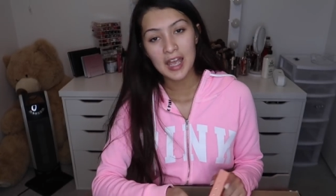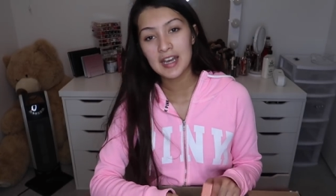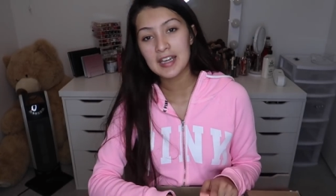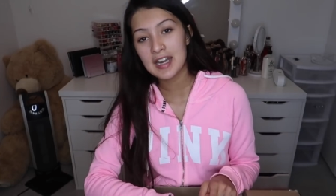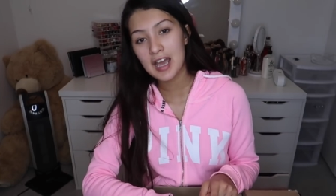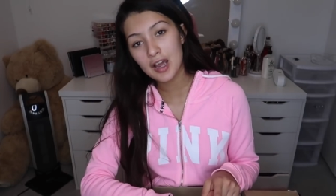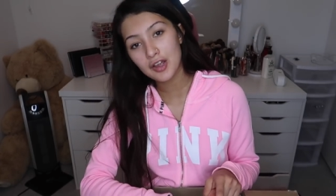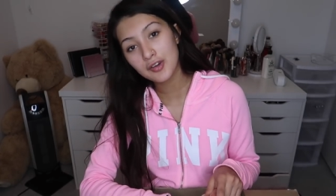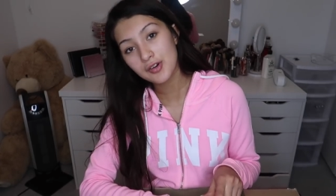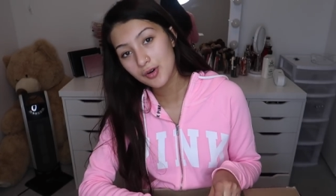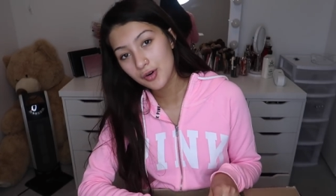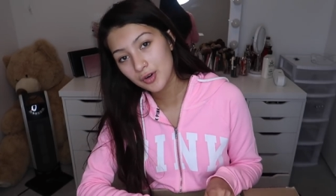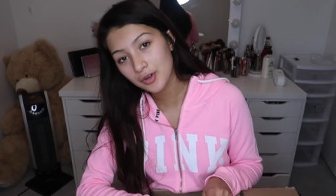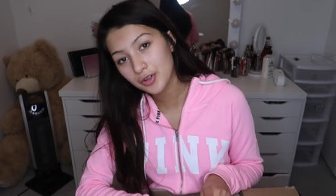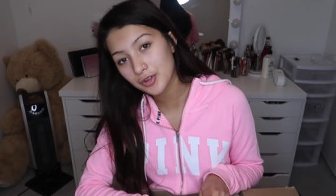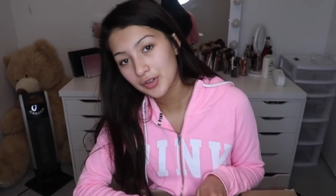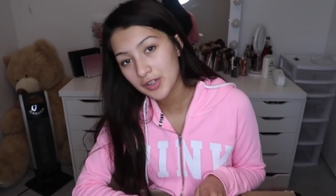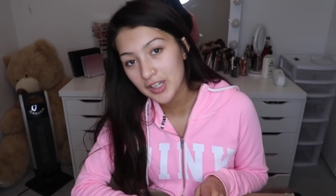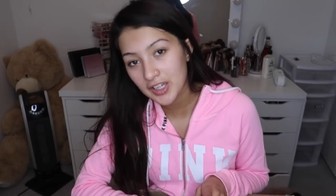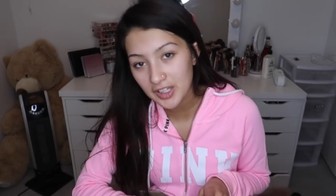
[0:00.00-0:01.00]
and now you're
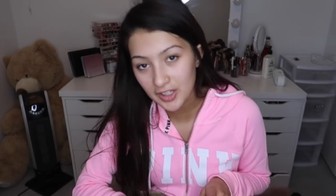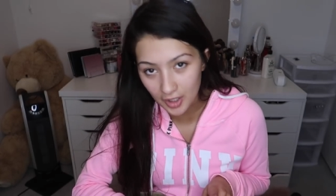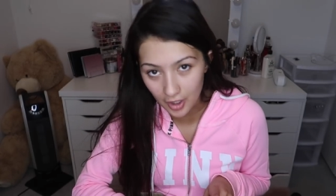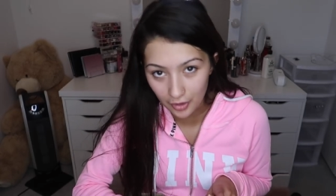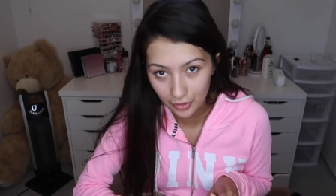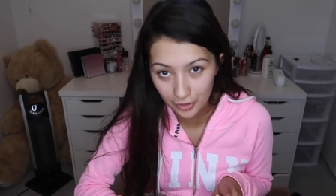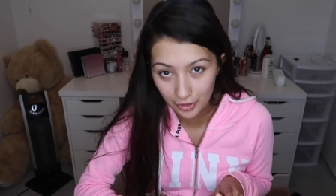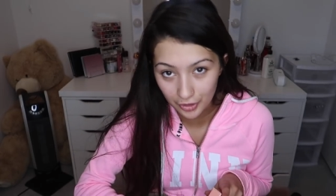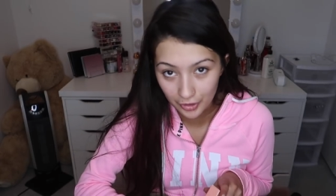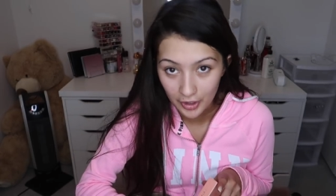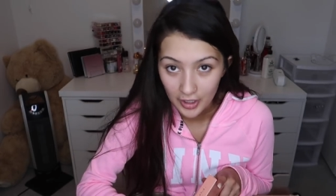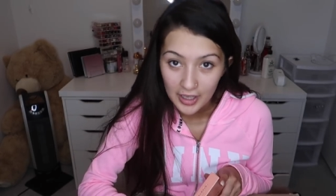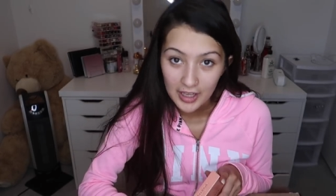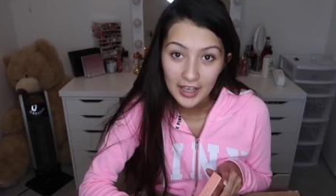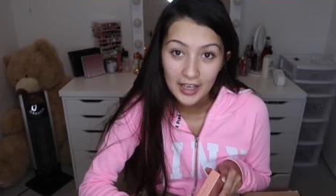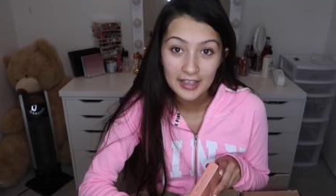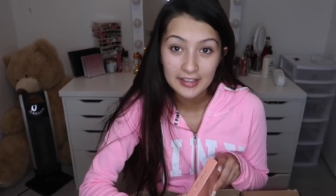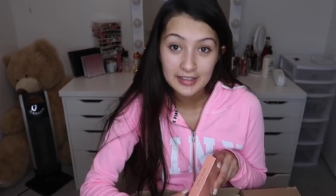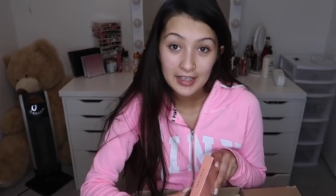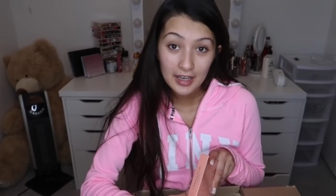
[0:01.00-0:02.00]
ordering another.
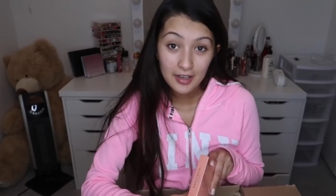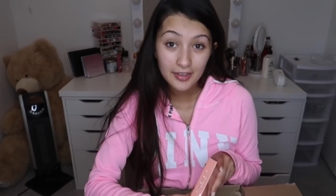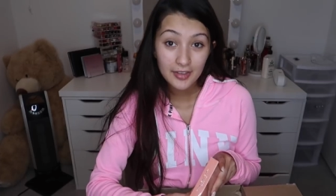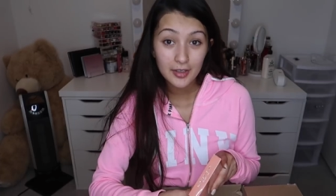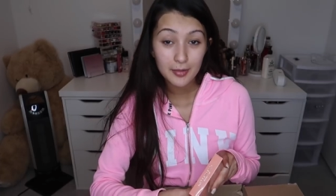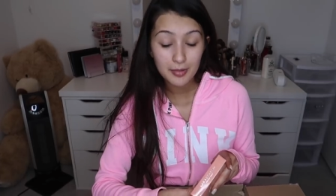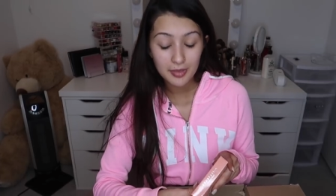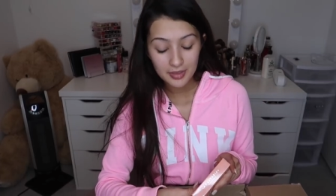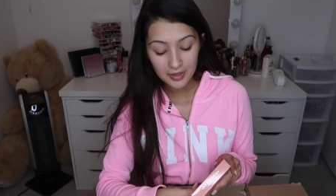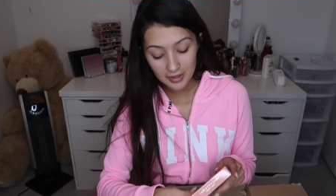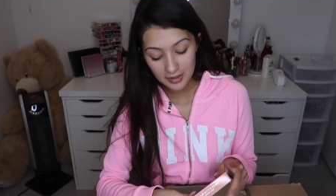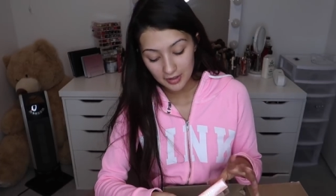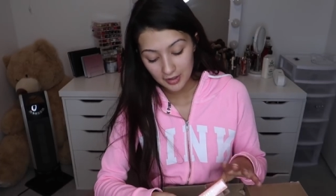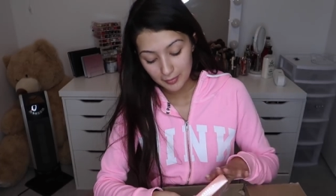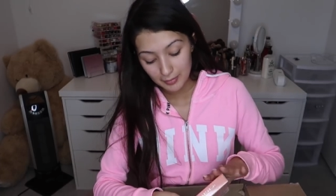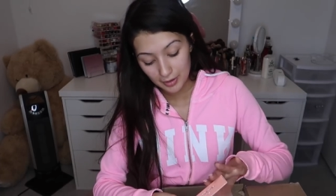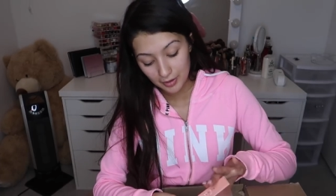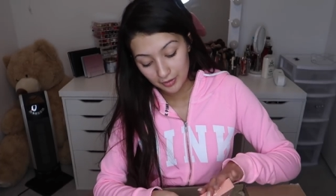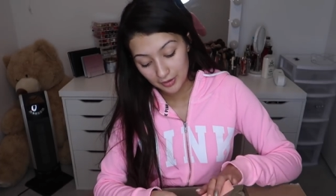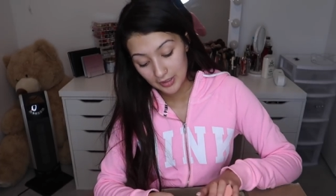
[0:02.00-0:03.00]
And now that I'm thinking
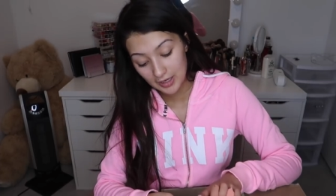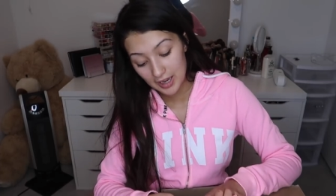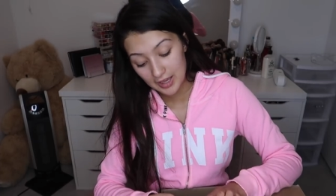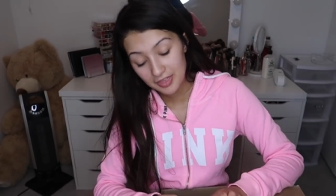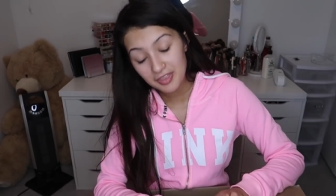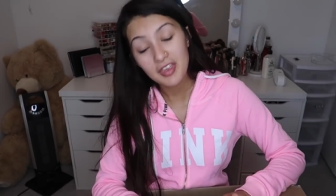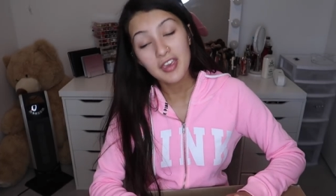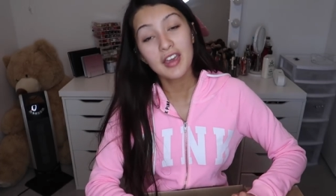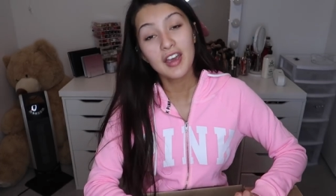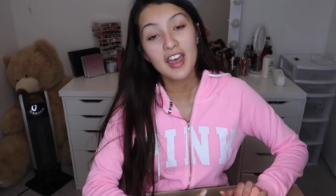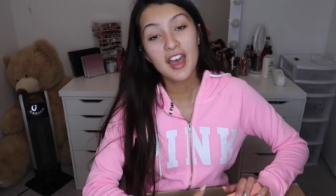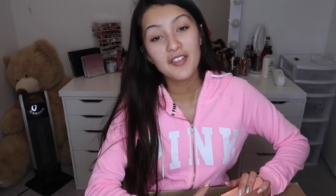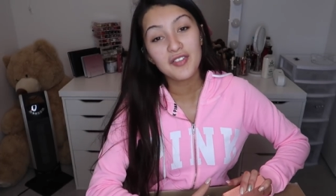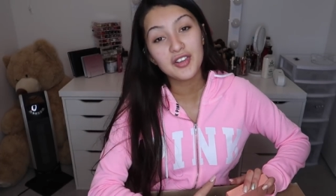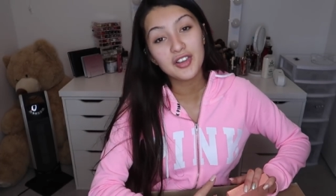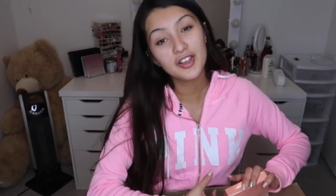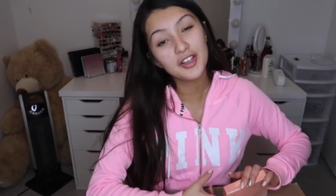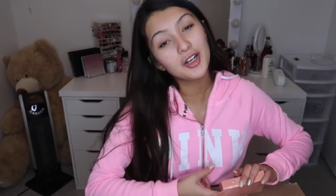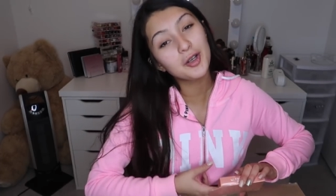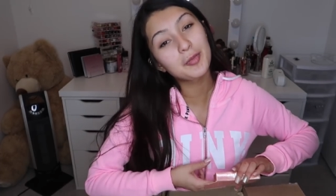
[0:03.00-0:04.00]
about it, I think I
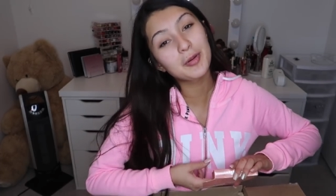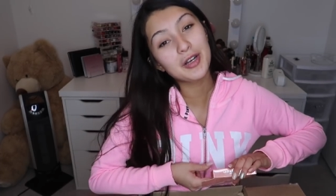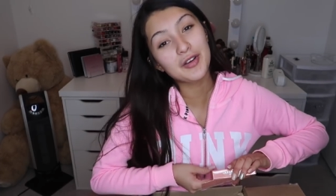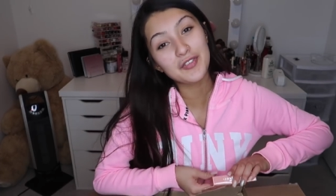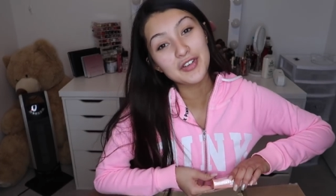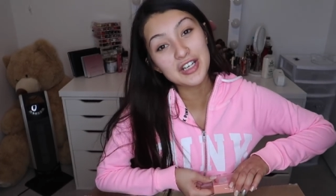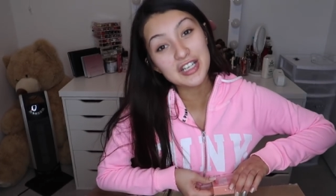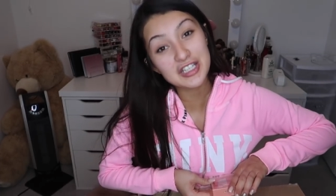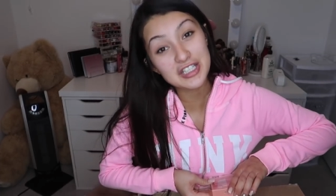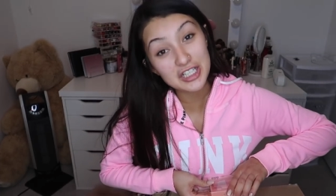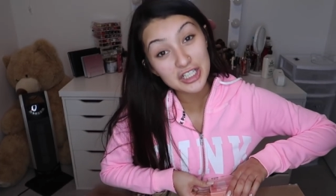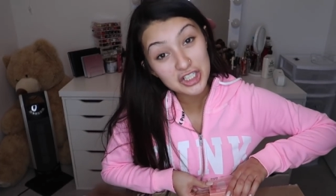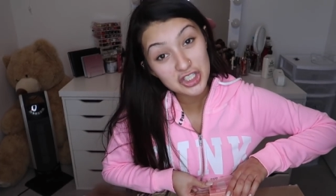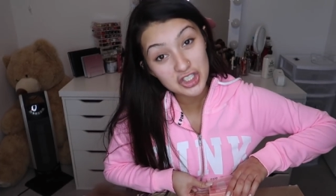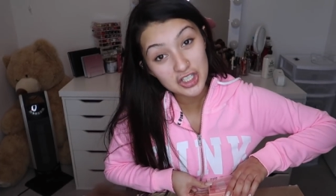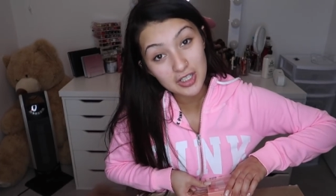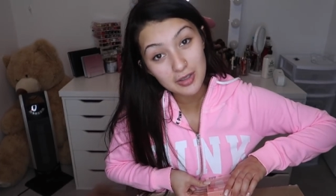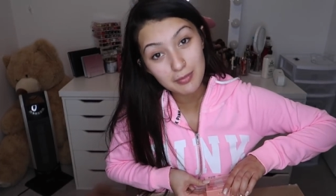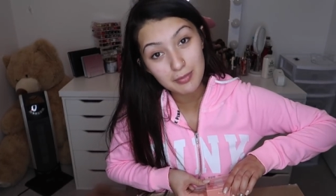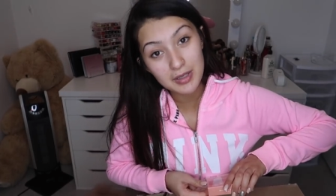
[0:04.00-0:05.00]
have a little bit of an
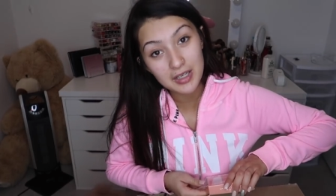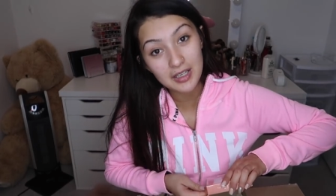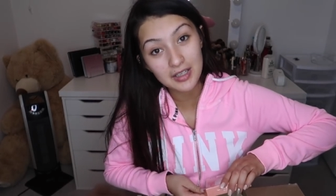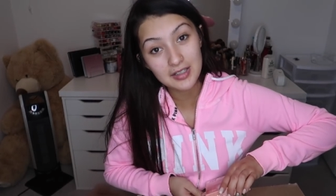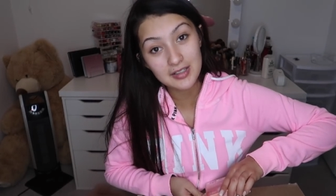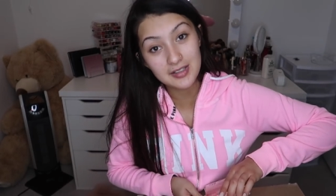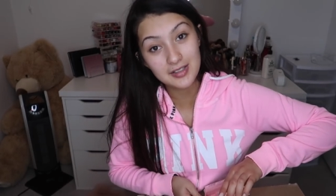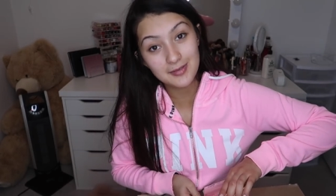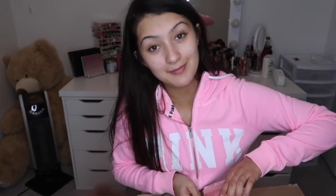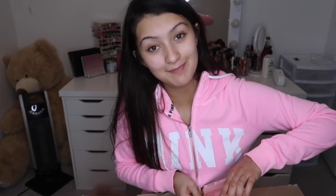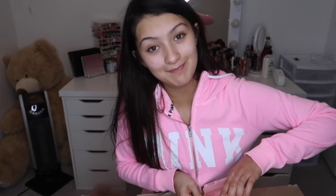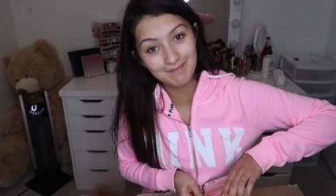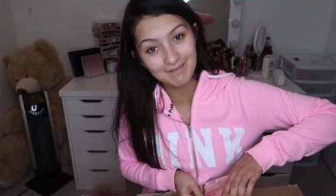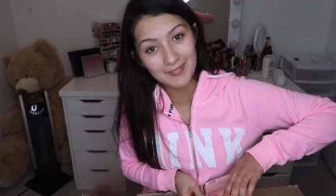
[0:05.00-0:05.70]
addiction because